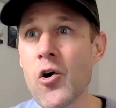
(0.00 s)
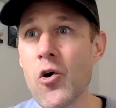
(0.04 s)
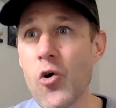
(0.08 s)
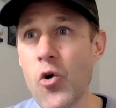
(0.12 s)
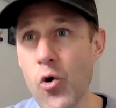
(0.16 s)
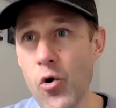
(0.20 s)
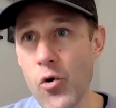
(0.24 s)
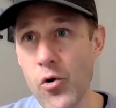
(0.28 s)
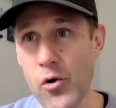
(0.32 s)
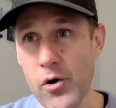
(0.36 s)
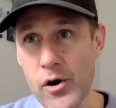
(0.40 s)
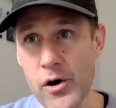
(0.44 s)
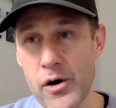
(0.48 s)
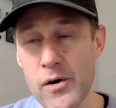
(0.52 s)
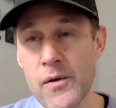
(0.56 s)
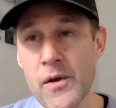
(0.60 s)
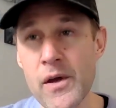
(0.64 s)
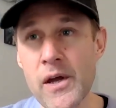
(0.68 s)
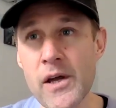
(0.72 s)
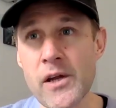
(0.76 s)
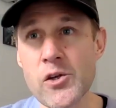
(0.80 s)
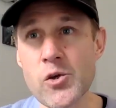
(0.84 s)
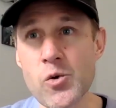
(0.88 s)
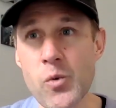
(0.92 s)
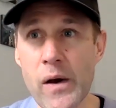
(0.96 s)
Or
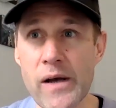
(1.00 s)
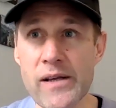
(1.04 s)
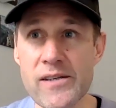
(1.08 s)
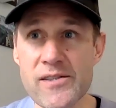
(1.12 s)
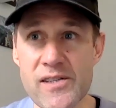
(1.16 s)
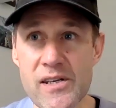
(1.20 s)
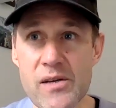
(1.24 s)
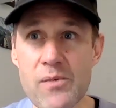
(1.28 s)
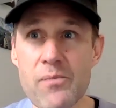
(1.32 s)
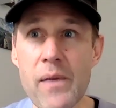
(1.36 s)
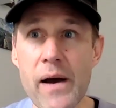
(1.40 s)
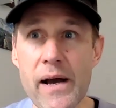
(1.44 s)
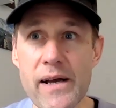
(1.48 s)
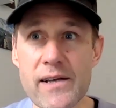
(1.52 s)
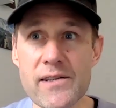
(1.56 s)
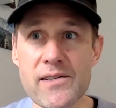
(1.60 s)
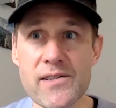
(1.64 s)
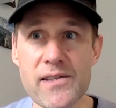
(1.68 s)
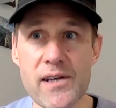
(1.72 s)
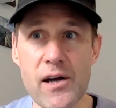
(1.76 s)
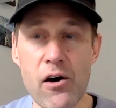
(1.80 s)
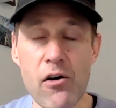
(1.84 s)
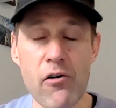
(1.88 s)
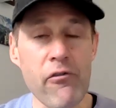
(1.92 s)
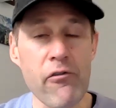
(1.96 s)
do I see
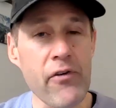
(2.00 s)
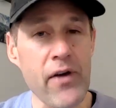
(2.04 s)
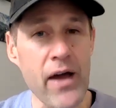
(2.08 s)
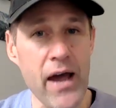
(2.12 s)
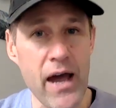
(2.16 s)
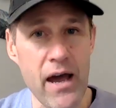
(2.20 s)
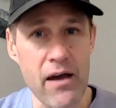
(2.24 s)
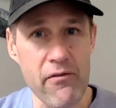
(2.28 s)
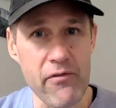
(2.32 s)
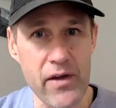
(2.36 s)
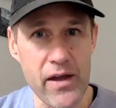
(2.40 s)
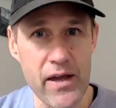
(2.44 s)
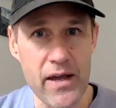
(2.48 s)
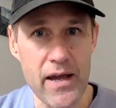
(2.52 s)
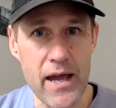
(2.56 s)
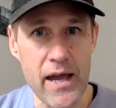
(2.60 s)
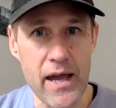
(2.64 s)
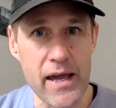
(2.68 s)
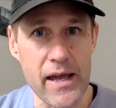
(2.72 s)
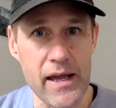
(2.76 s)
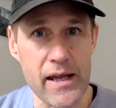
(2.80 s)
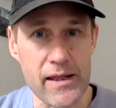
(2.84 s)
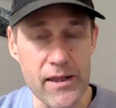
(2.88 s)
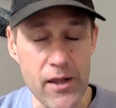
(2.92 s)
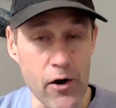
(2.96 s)
myself having
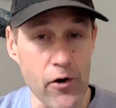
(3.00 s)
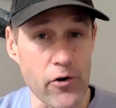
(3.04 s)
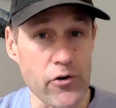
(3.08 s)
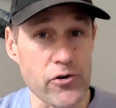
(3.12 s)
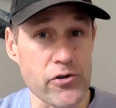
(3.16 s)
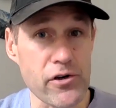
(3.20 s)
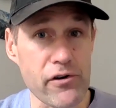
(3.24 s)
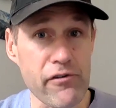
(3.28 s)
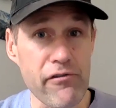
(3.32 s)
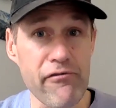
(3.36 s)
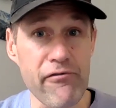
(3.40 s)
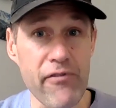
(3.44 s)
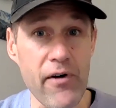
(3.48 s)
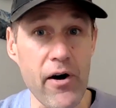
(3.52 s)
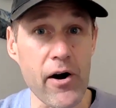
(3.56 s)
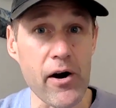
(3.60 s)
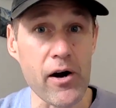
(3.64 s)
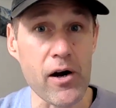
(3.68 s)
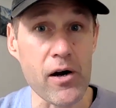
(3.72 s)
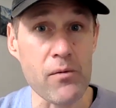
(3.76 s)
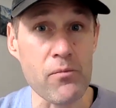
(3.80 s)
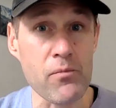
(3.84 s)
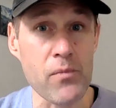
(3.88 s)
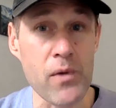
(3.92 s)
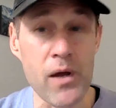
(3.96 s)
a larger
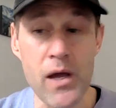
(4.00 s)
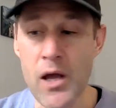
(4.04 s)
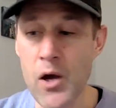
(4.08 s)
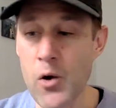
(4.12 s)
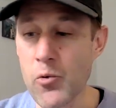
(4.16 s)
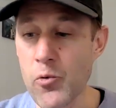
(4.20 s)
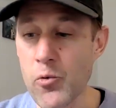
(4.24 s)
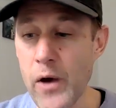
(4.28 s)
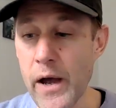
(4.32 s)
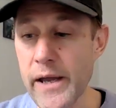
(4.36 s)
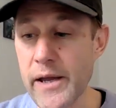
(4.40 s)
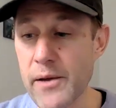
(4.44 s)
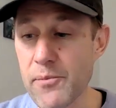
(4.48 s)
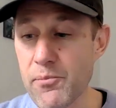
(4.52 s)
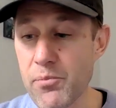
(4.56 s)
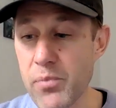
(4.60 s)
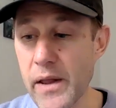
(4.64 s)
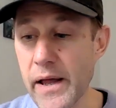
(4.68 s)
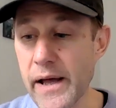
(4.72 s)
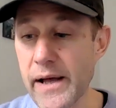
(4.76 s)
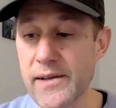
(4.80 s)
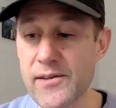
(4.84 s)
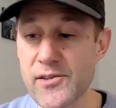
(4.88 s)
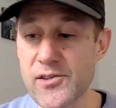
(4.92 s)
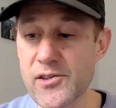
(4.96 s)
farm where I can
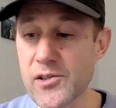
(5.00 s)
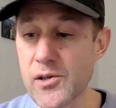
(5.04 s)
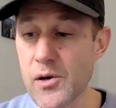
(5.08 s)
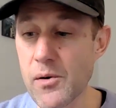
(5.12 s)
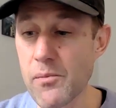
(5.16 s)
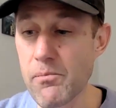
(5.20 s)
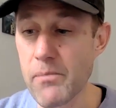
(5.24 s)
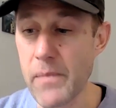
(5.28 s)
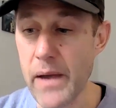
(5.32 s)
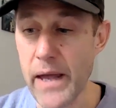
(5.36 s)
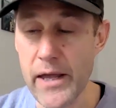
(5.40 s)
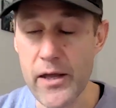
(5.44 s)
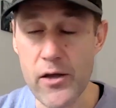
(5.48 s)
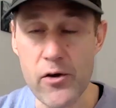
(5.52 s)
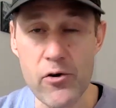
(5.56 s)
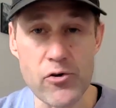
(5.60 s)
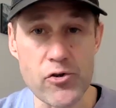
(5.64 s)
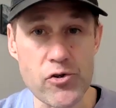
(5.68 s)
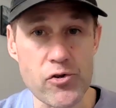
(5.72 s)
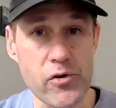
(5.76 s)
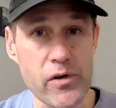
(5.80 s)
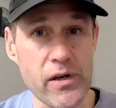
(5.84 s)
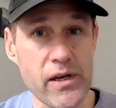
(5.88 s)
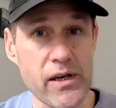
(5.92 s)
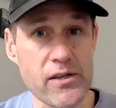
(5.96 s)
plant some mango
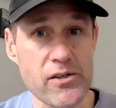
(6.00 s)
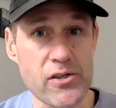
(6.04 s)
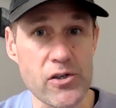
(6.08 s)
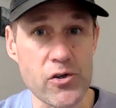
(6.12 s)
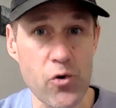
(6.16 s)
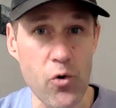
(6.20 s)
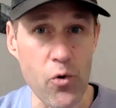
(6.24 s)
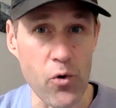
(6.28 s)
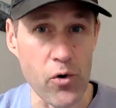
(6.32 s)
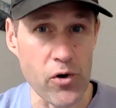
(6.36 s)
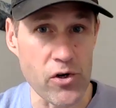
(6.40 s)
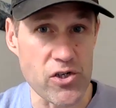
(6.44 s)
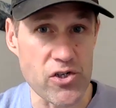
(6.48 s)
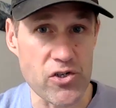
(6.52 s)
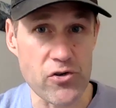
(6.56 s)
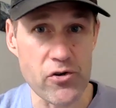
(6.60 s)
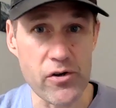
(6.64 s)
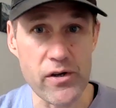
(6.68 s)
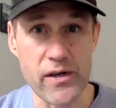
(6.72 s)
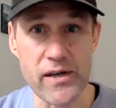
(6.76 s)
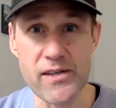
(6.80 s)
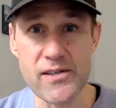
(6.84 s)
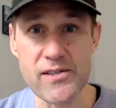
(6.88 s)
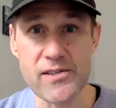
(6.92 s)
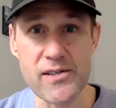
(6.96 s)
trees and orange
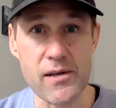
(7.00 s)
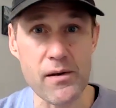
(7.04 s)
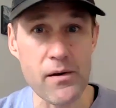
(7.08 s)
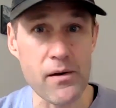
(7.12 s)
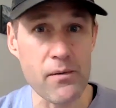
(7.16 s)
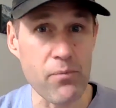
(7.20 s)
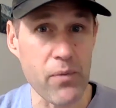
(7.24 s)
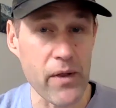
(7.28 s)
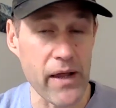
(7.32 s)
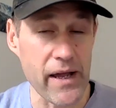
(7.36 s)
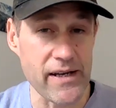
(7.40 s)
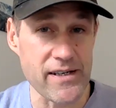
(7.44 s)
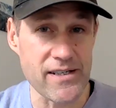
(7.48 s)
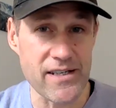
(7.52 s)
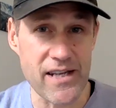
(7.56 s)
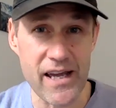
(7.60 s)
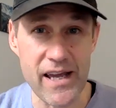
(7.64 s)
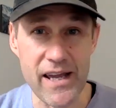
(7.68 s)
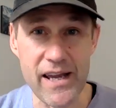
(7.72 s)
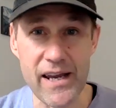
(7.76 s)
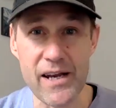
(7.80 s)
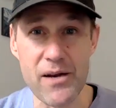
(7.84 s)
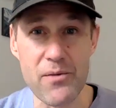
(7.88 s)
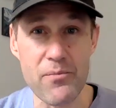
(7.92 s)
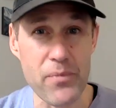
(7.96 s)
trees and
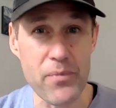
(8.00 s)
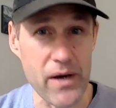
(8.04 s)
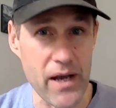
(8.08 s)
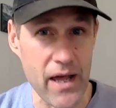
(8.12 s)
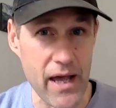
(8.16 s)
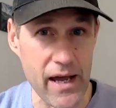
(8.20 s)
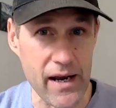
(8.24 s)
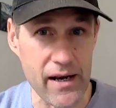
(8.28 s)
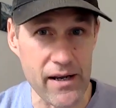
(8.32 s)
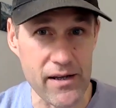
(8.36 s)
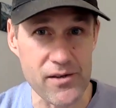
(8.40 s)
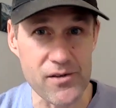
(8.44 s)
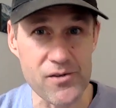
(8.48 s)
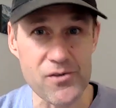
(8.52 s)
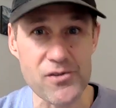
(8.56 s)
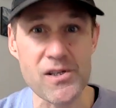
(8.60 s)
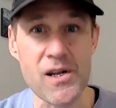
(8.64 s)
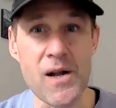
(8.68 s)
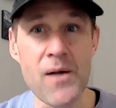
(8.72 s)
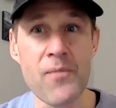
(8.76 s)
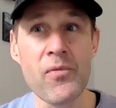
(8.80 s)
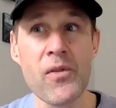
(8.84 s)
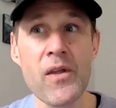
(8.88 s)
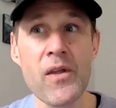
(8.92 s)
plantain and bananas?